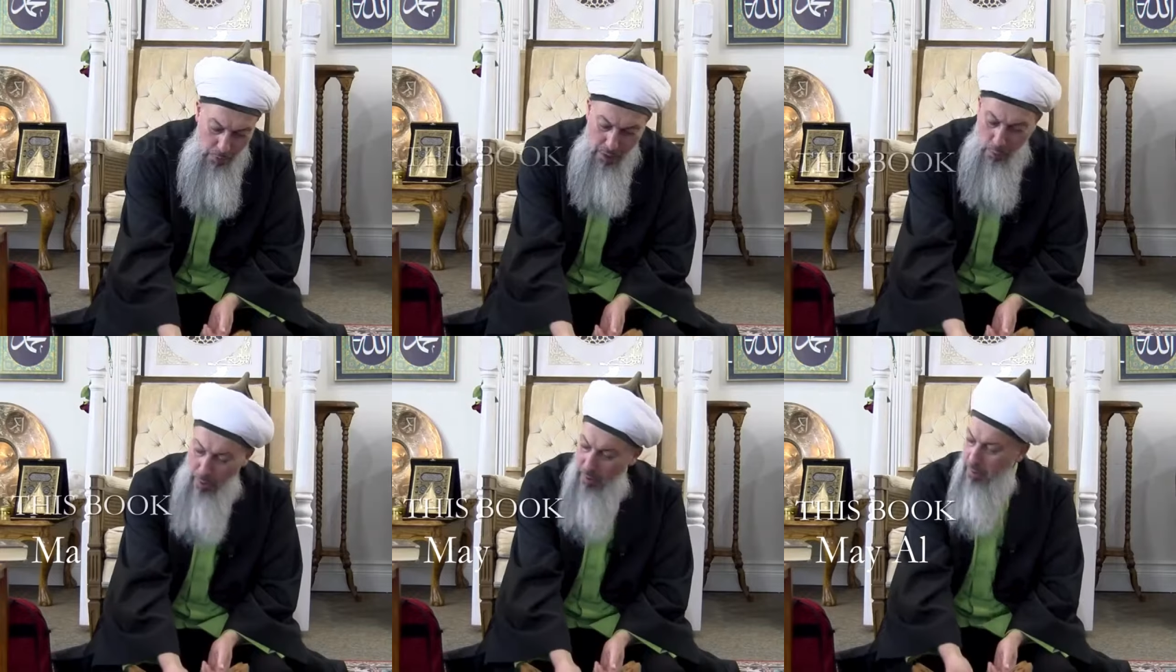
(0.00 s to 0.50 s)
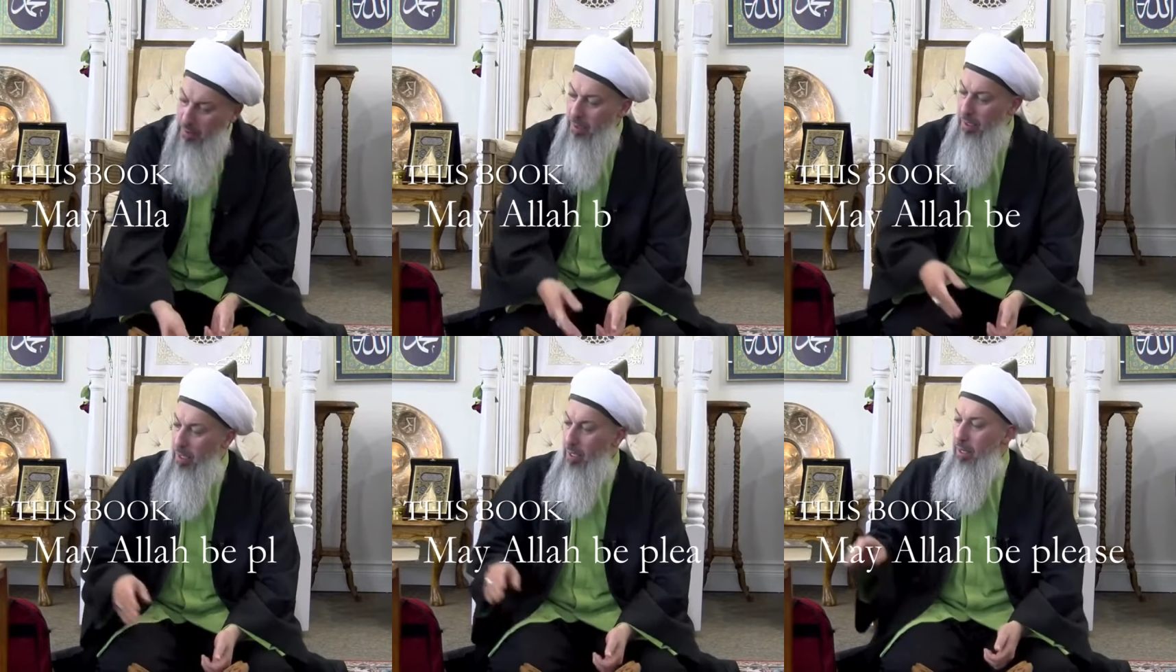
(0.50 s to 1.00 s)
with the ones
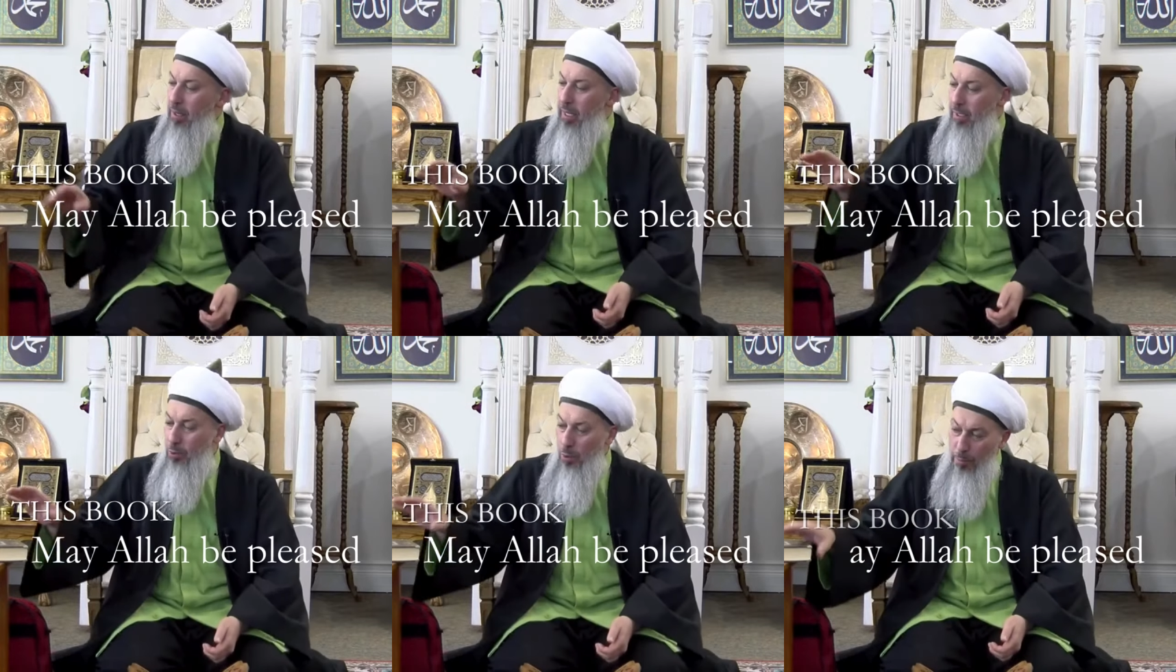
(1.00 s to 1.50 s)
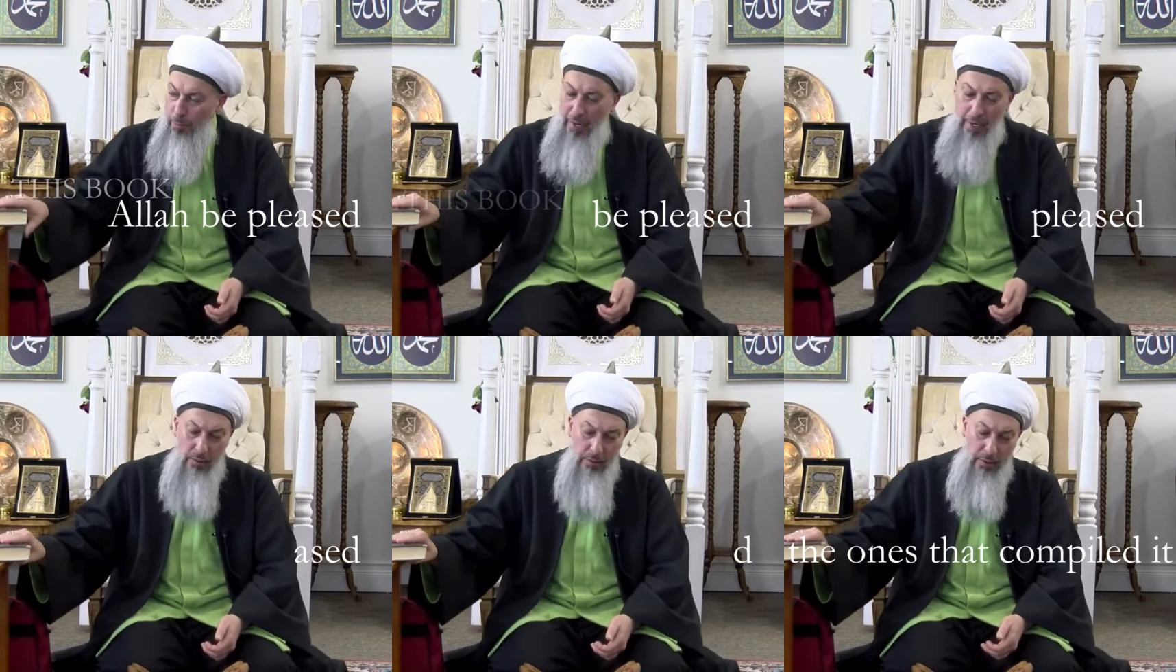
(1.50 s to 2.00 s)
that
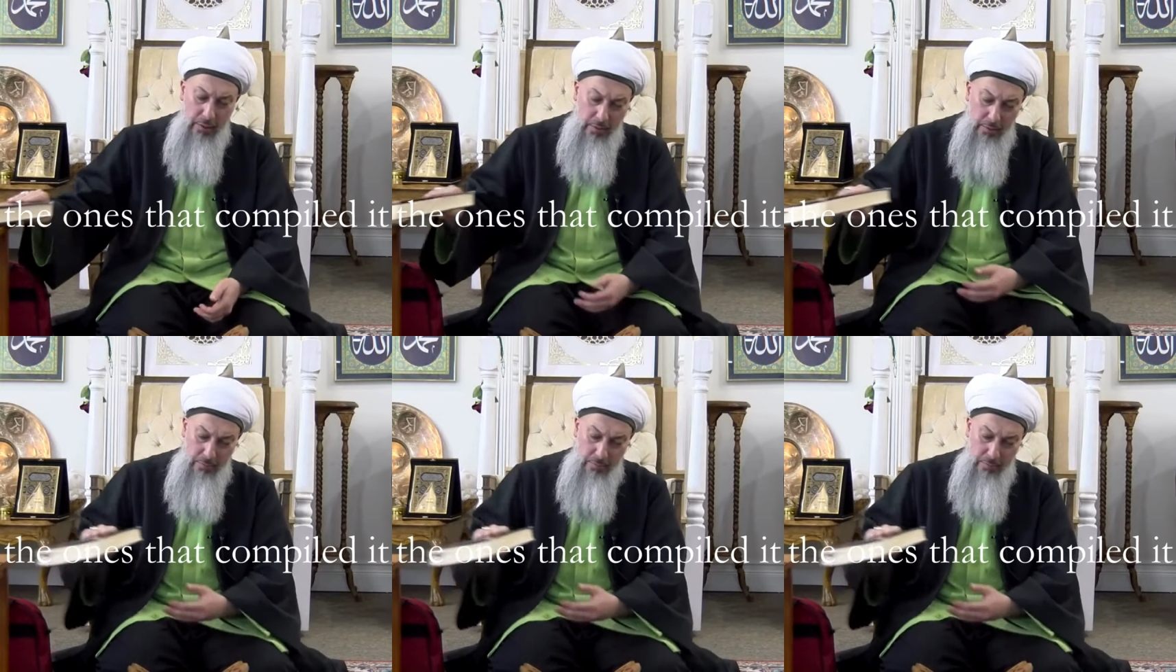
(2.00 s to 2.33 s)
compiled it,